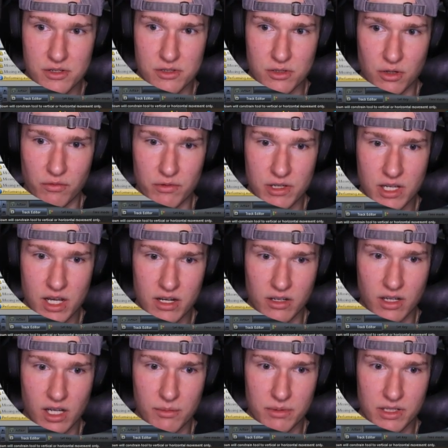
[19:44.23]
So if we kind of
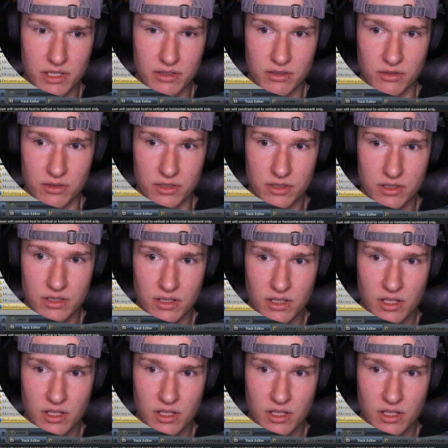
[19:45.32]
come in here and look,